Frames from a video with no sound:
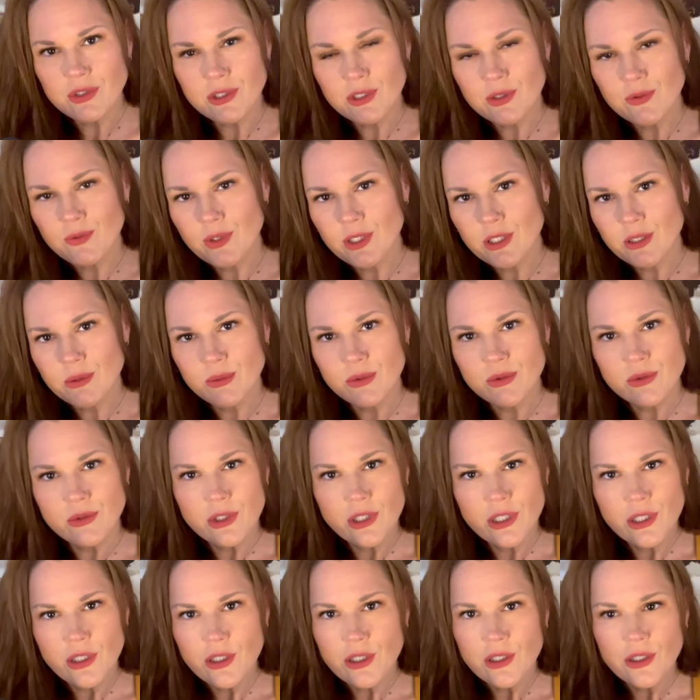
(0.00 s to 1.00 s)
unavailable,
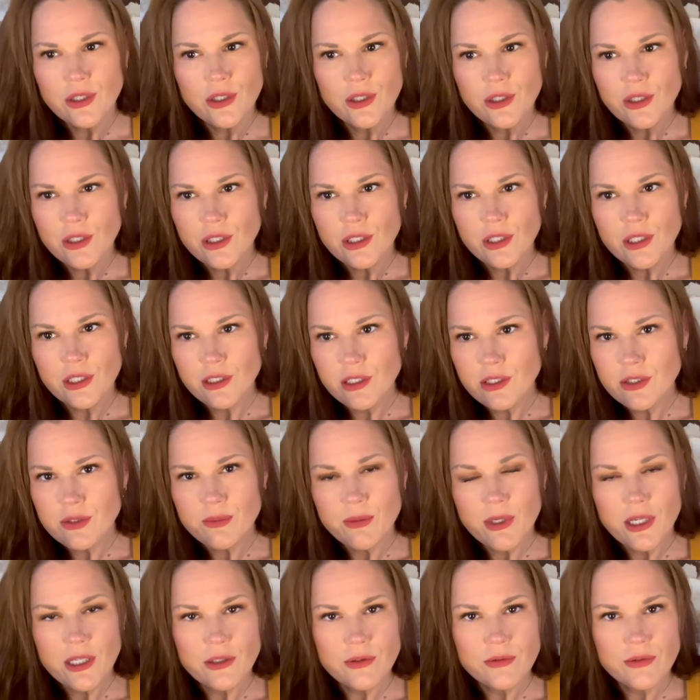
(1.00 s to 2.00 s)
it doesn't
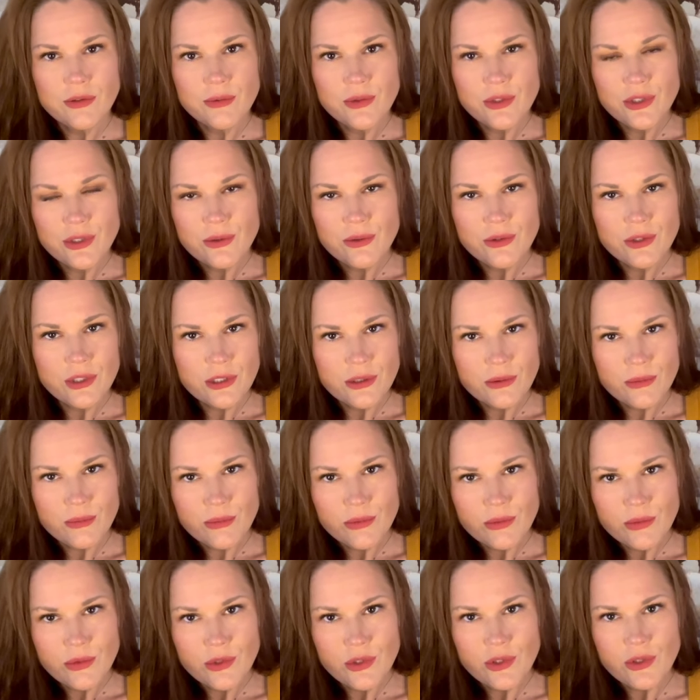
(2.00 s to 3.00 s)
matter if it was you or
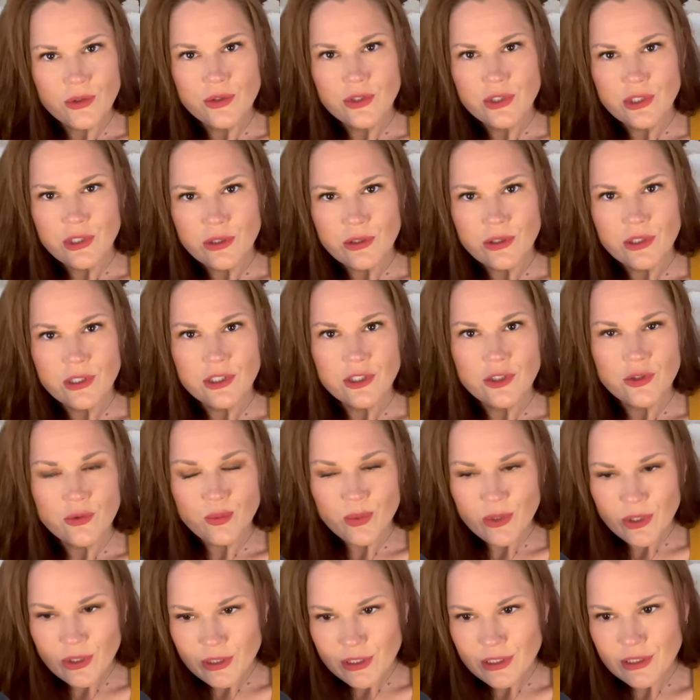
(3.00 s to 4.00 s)
them. You still
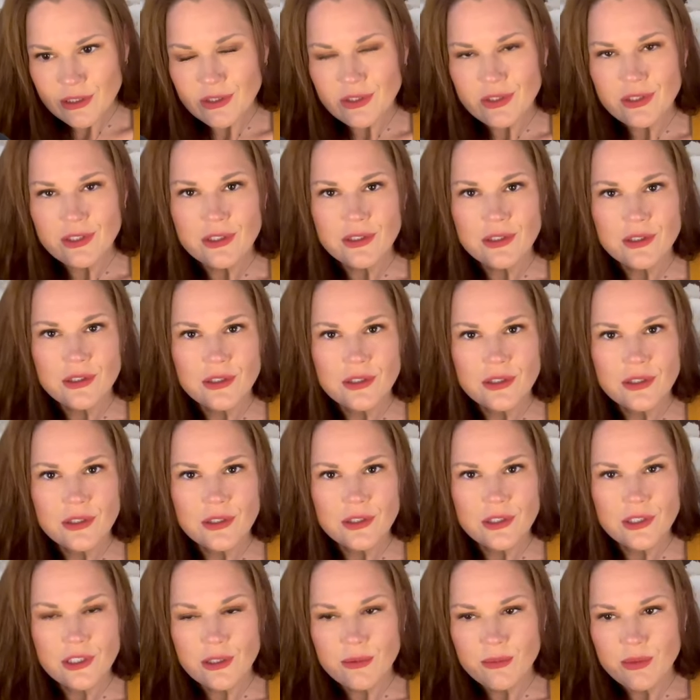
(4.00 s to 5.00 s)
experienced
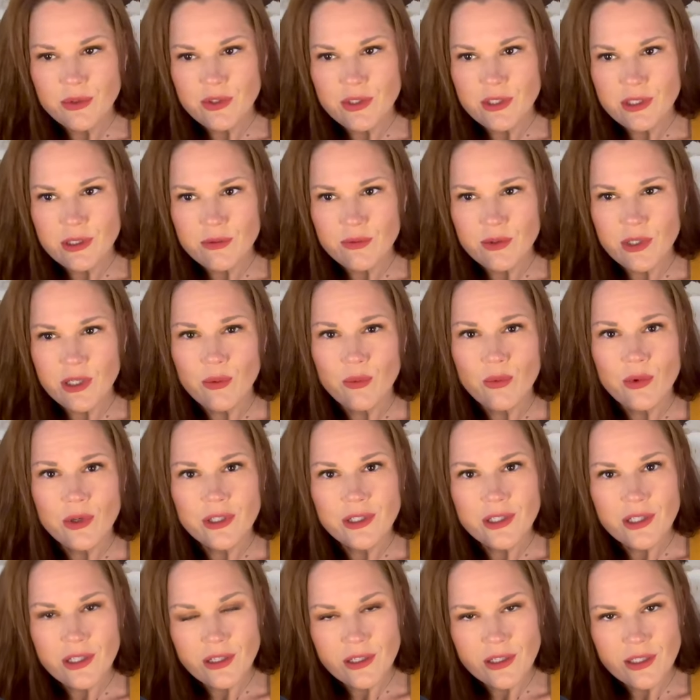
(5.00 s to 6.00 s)
the empathy of, I
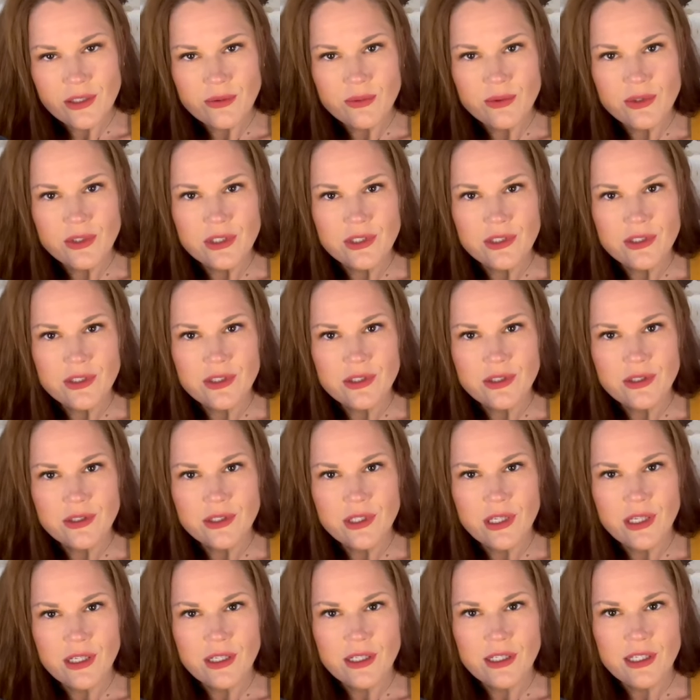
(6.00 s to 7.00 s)
want to connect with this,
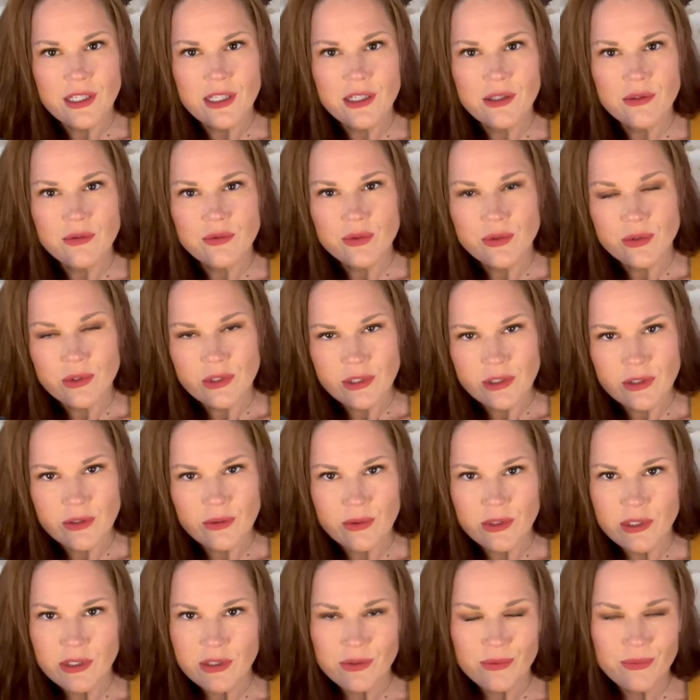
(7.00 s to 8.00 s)
and I can't fully do
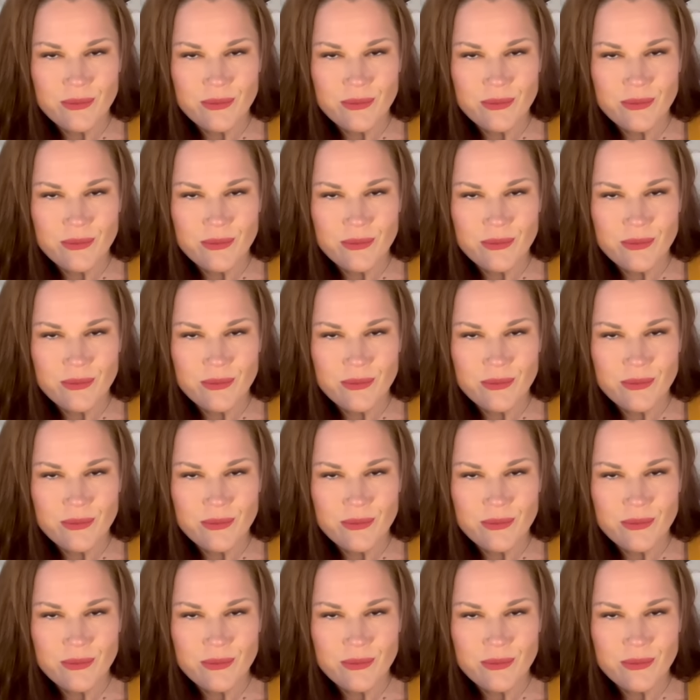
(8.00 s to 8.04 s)
it.